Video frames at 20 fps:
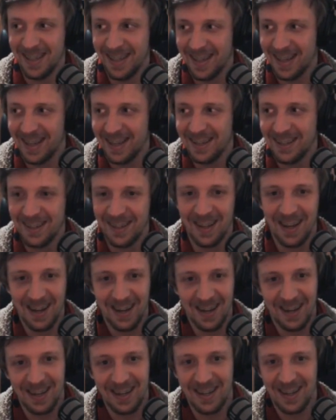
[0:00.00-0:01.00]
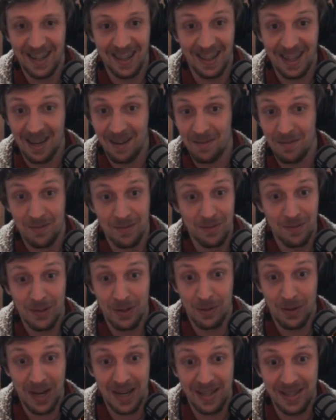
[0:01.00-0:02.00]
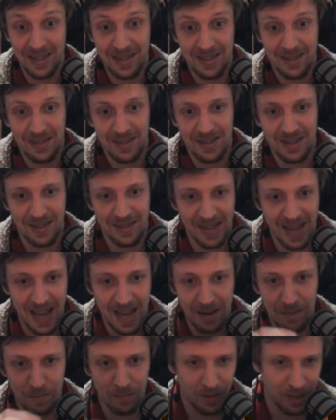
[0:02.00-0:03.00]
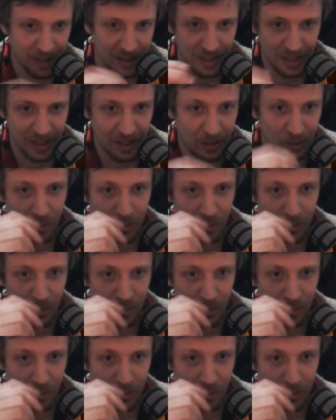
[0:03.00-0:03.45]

and like I love the way this game, like the little